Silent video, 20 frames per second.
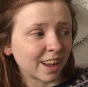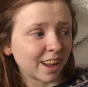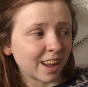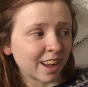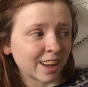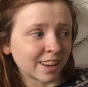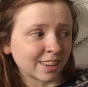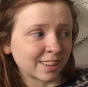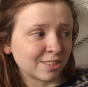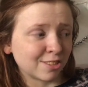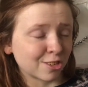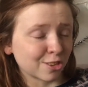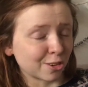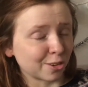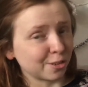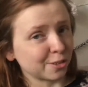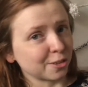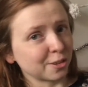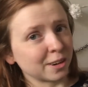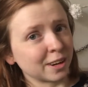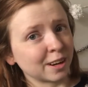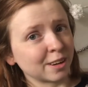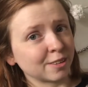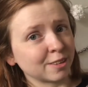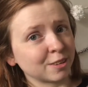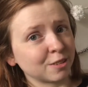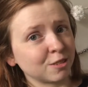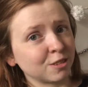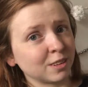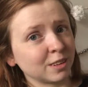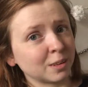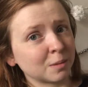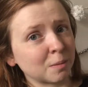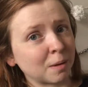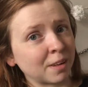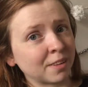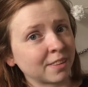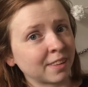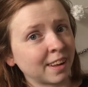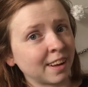And I don't know how I feel
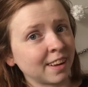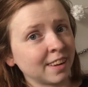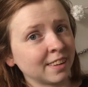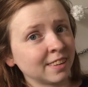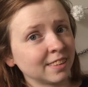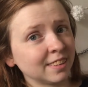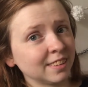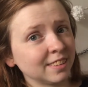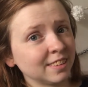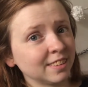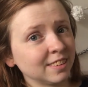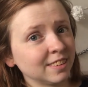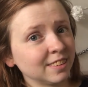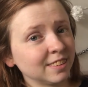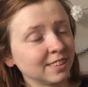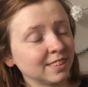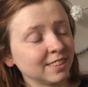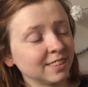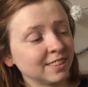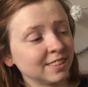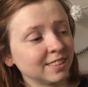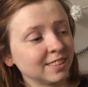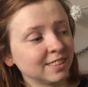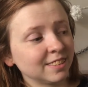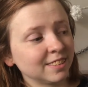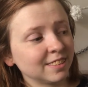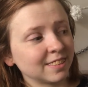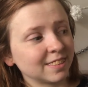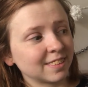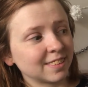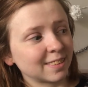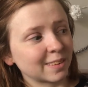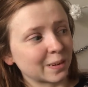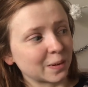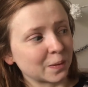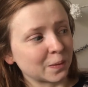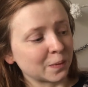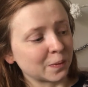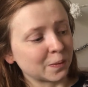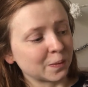about that.
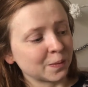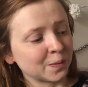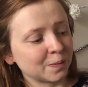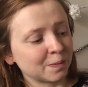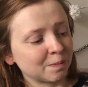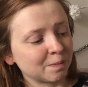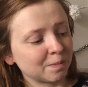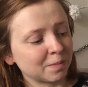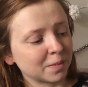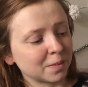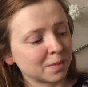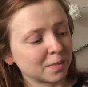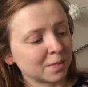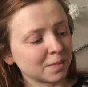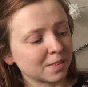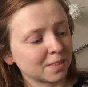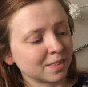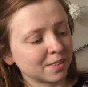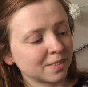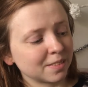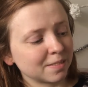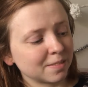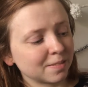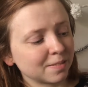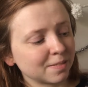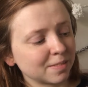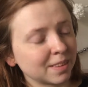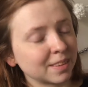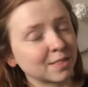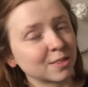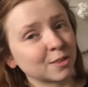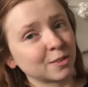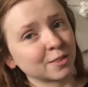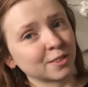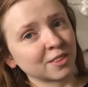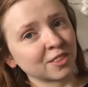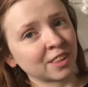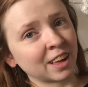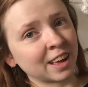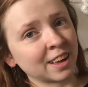So there's
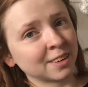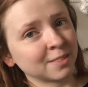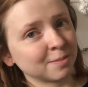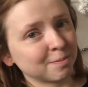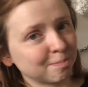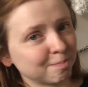also that.